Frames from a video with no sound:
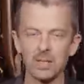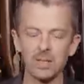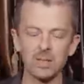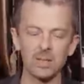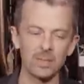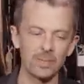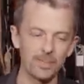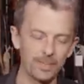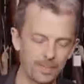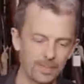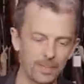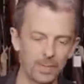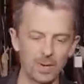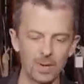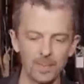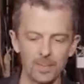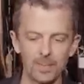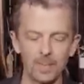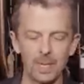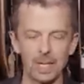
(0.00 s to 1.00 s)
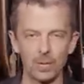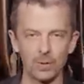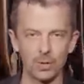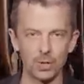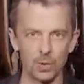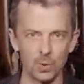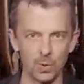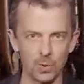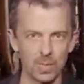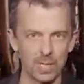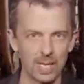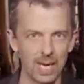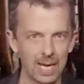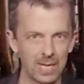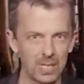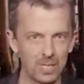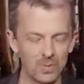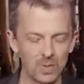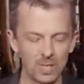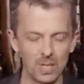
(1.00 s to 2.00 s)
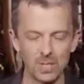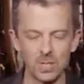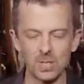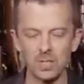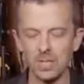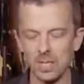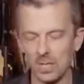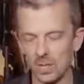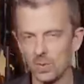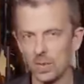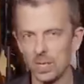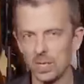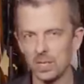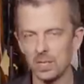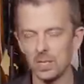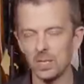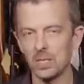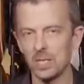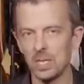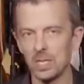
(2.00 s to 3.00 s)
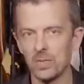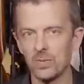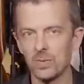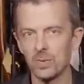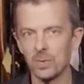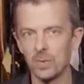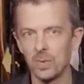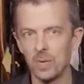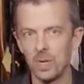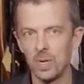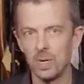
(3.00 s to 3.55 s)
and the little Shorty S version. That's quite a successful